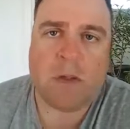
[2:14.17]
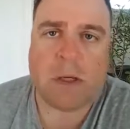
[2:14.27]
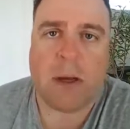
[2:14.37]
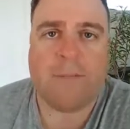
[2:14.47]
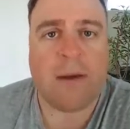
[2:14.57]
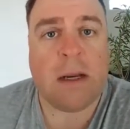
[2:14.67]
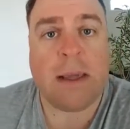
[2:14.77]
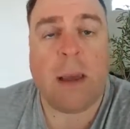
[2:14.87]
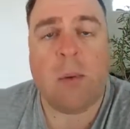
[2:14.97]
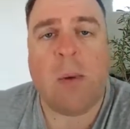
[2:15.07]
So I figured,
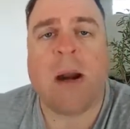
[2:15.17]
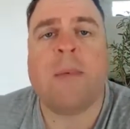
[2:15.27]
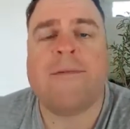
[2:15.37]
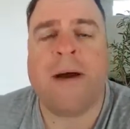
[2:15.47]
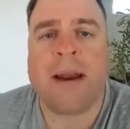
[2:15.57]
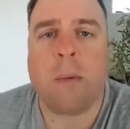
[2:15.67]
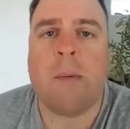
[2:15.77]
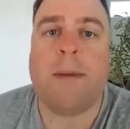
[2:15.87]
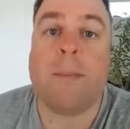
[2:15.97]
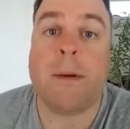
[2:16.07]
okay, well, why don't we find out
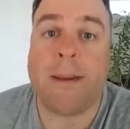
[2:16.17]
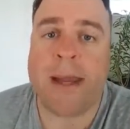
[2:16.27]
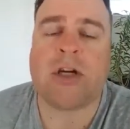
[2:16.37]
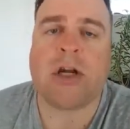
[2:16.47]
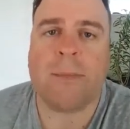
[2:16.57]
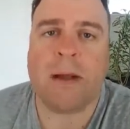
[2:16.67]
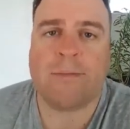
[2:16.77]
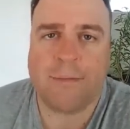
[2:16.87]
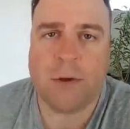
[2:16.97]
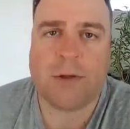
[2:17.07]
what people are passionate
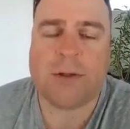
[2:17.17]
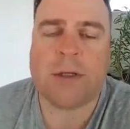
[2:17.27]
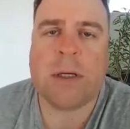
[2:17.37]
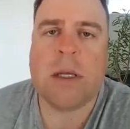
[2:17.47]
about first?